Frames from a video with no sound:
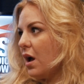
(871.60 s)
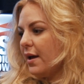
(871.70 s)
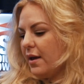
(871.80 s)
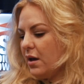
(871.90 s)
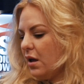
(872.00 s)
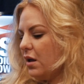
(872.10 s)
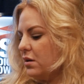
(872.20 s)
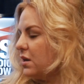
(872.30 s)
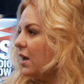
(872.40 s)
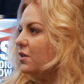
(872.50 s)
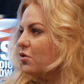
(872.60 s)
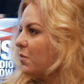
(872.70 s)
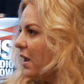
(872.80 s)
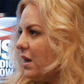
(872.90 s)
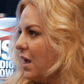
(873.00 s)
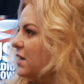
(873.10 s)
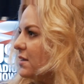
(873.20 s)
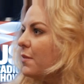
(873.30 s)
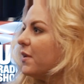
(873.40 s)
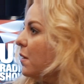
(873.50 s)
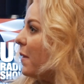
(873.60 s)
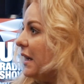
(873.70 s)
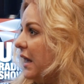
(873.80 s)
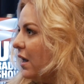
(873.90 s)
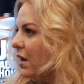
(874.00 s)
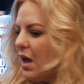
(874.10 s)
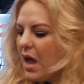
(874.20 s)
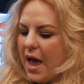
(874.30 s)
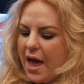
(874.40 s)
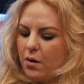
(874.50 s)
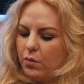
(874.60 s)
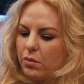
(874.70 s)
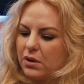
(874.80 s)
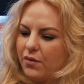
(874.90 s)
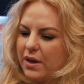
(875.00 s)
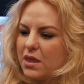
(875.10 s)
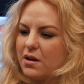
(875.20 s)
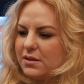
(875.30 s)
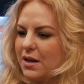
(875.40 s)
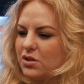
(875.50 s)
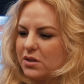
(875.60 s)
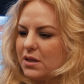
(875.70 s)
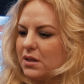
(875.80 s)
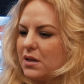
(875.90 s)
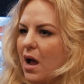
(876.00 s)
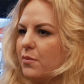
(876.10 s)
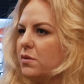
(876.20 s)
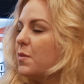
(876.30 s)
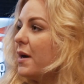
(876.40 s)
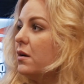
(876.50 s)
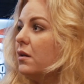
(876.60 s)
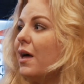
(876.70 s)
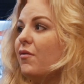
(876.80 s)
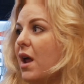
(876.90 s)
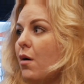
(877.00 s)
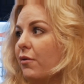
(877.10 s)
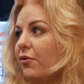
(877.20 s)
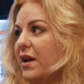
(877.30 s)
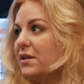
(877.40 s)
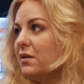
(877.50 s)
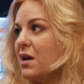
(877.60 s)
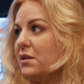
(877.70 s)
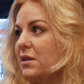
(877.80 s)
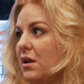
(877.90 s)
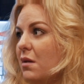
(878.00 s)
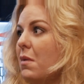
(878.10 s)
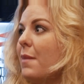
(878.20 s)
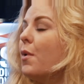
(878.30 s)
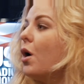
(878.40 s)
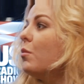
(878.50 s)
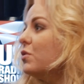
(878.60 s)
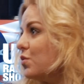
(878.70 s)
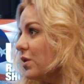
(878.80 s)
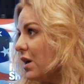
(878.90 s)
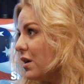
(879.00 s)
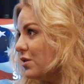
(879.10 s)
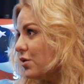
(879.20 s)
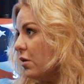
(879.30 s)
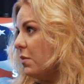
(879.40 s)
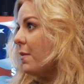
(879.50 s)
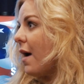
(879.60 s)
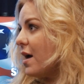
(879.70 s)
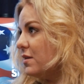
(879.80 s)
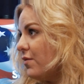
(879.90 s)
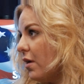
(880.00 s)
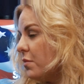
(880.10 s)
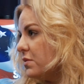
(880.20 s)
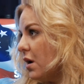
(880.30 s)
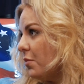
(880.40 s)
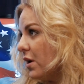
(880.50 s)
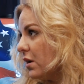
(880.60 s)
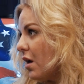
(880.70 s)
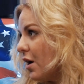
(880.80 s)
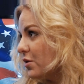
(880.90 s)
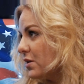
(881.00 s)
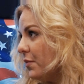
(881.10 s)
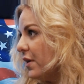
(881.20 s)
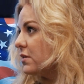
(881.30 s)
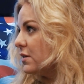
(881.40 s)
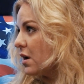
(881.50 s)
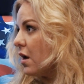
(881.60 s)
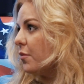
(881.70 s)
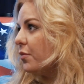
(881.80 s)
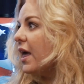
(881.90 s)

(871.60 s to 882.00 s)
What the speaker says: I injured I did something to my knee. And we were living in Los Angeles at the time, so it was about an 11-hour flight to London. And my mom was really concerned maybe I had developed a blood clot or something sitting on the plane.